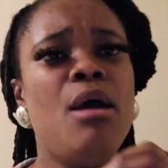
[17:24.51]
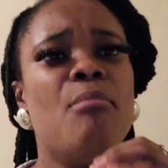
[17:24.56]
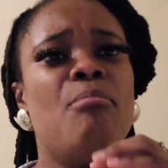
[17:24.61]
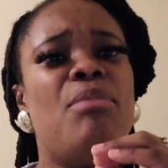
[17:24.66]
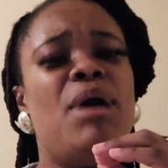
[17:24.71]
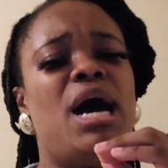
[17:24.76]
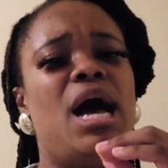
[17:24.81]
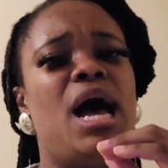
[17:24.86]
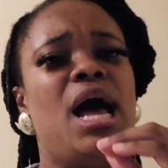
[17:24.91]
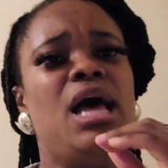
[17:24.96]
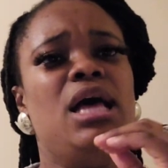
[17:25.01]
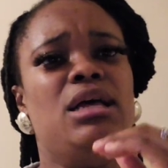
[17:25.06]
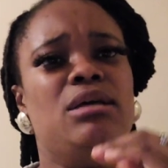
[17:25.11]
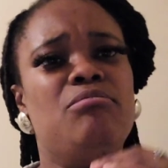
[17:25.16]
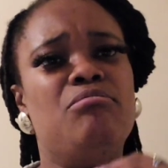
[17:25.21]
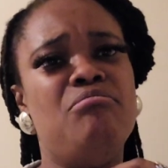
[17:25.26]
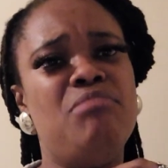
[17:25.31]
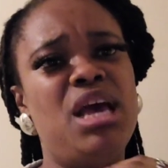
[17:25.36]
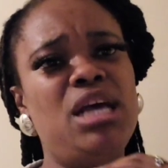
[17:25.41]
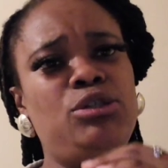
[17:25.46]
But
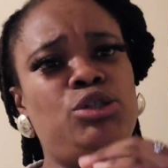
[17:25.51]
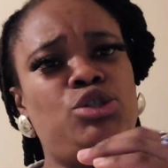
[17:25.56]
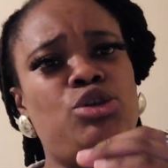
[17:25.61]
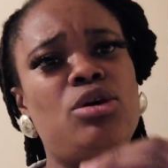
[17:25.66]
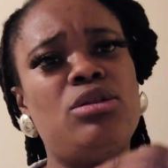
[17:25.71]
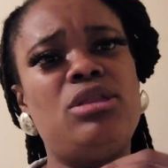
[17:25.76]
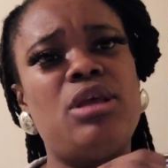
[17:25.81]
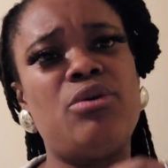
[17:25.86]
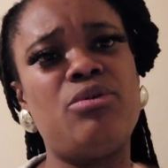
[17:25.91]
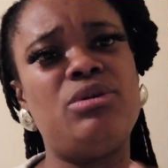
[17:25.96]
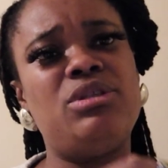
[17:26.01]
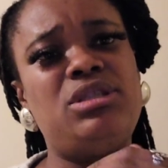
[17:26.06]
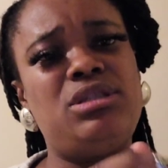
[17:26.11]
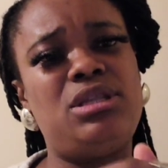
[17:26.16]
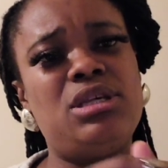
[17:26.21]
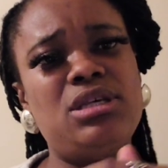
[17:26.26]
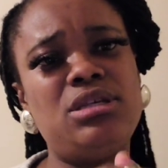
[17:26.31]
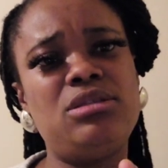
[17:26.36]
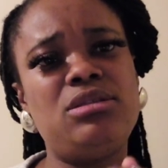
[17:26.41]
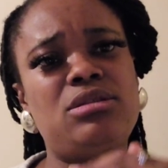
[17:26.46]
make sure there is
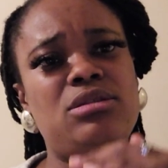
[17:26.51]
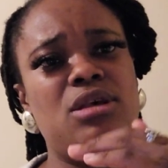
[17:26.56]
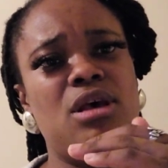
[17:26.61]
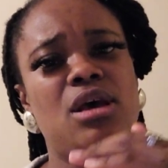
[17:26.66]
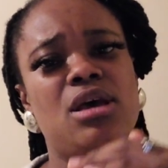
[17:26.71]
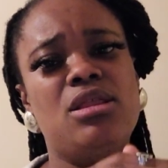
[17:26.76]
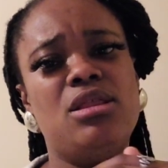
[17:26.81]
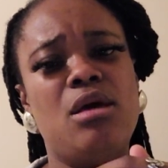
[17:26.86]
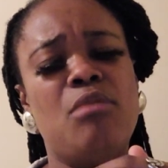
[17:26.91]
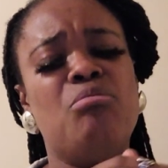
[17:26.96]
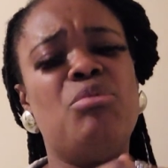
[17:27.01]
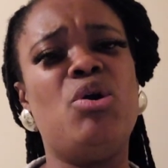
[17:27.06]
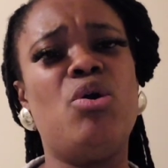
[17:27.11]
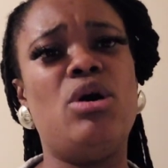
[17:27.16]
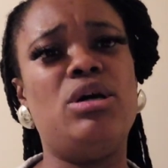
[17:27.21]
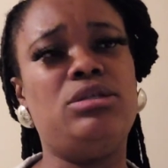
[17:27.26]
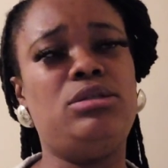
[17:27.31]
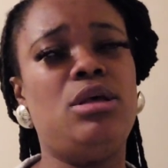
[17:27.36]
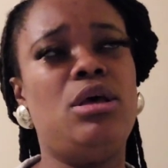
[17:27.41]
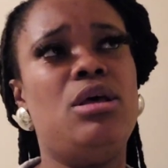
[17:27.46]
this,
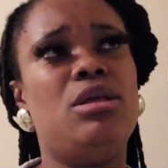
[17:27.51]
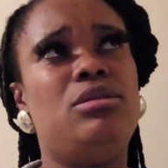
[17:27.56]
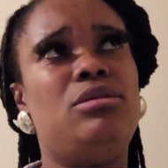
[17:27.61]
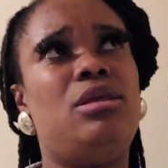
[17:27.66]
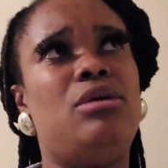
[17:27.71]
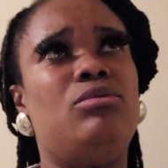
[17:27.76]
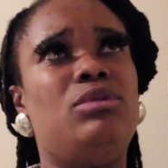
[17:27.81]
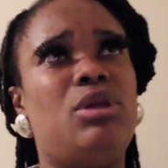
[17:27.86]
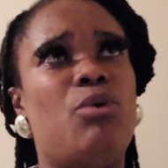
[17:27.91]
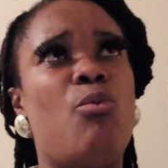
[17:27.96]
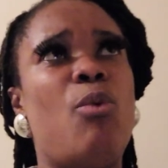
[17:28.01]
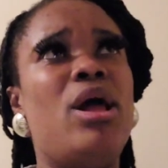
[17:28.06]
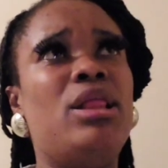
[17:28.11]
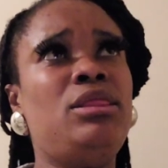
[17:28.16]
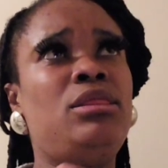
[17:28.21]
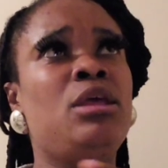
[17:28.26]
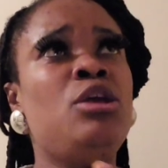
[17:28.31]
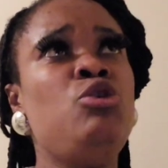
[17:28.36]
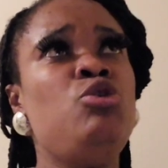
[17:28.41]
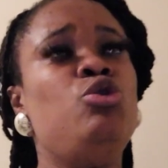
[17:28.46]
because the one
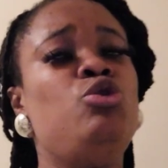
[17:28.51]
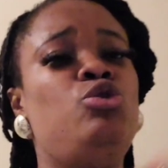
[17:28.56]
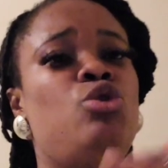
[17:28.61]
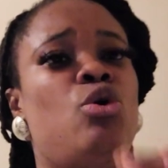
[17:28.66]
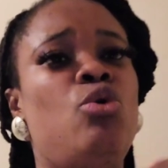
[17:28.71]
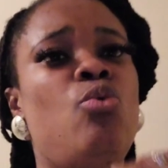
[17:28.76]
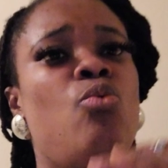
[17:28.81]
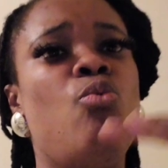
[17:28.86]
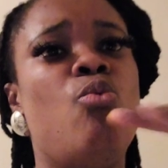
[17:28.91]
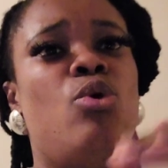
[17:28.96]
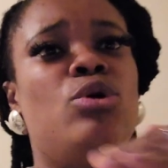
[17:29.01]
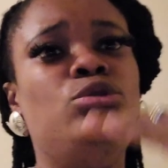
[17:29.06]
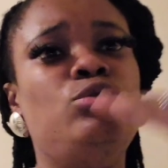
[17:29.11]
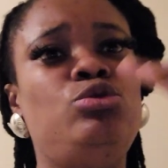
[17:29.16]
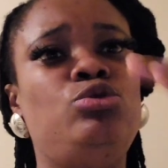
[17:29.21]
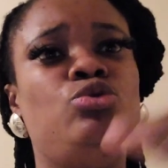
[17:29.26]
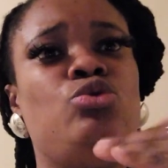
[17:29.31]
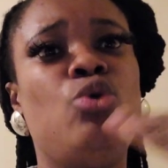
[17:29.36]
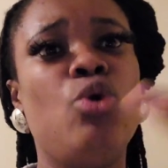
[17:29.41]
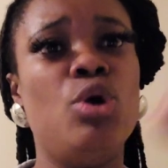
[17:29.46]
thing you don't want
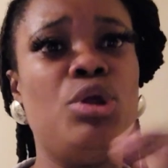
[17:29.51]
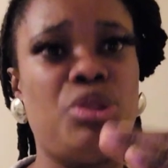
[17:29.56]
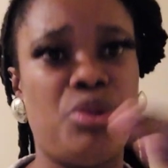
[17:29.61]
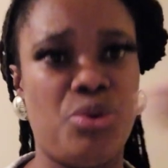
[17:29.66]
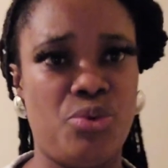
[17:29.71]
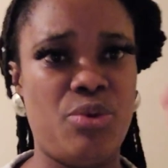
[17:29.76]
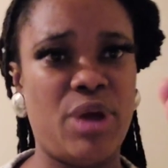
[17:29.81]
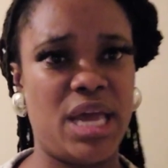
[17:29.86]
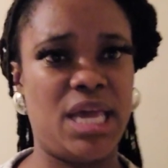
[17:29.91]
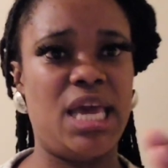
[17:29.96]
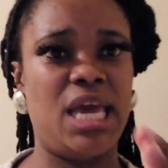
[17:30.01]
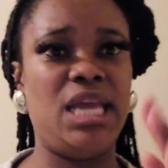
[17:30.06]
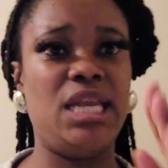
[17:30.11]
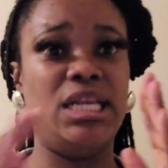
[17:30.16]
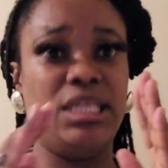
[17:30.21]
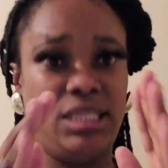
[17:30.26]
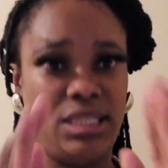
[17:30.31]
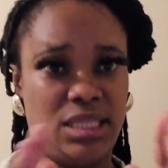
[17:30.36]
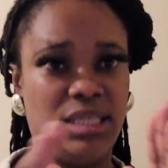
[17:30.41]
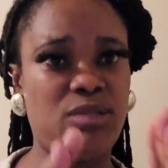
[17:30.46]
to go through again
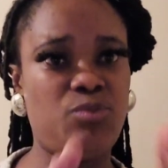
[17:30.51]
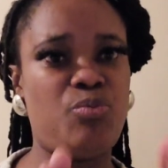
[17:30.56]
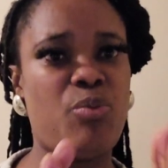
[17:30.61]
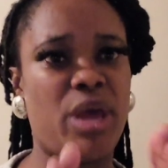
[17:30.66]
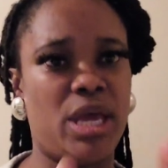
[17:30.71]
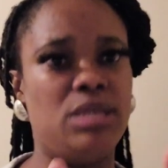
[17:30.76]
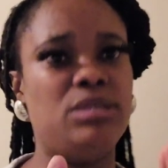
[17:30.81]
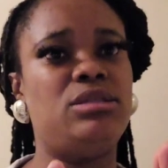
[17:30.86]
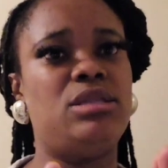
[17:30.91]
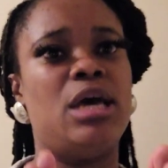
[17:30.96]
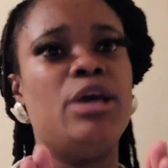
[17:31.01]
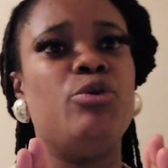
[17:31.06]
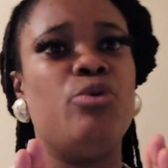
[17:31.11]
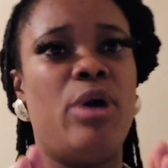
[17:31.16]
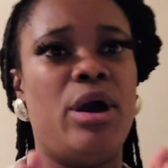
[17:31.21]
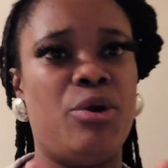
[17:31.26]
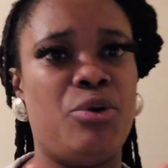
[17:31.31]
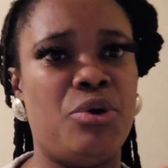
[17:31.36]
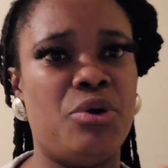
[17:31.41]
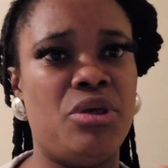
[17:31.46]
is this pains that you
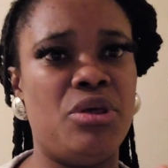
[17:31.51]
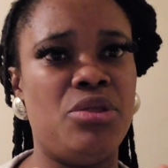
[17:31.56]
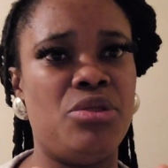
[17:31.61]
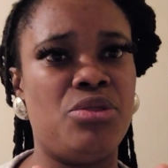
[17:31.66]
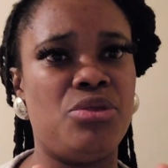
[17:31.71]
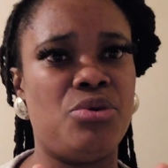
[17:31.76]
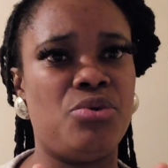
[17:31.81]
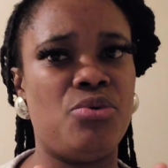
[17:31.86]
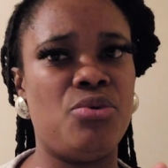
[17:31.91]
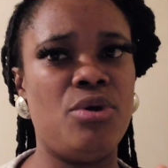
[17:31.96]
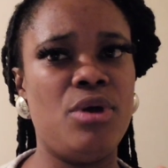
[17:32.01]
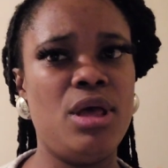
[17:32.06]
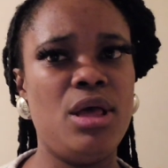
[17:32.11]
are going through.